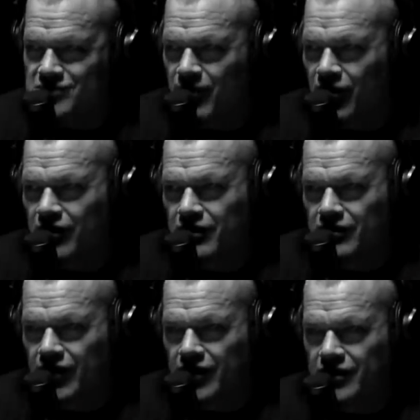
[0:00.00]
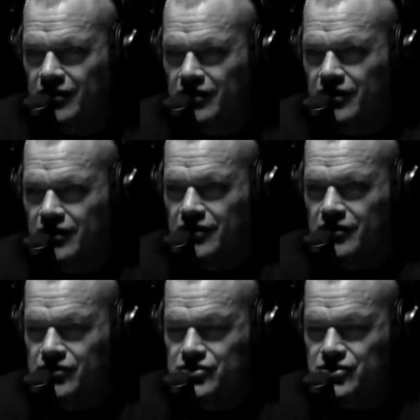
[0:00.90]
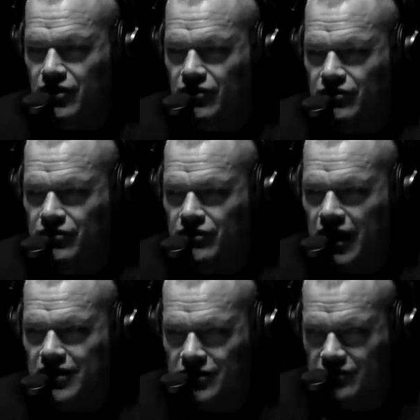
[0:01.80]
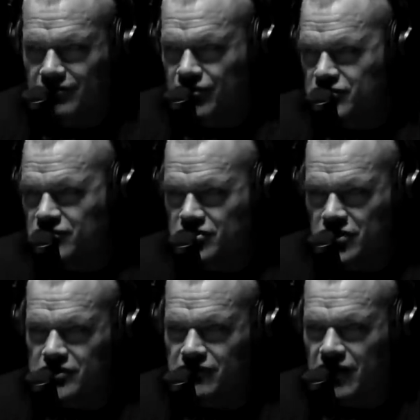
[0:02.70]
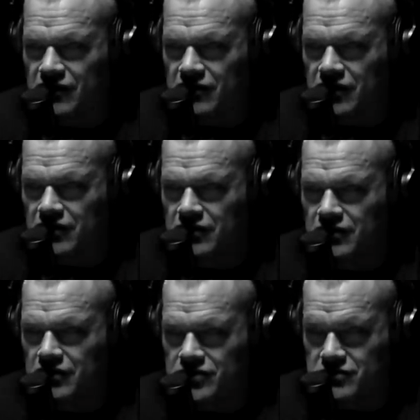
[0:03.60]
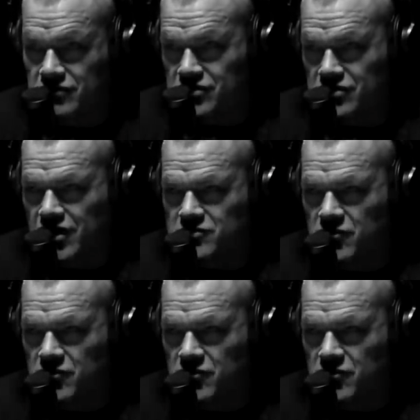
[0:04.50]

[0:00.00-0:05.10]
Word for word: smart, right? sure. So yeah. I couldn't put you in charge of anything because, because you're not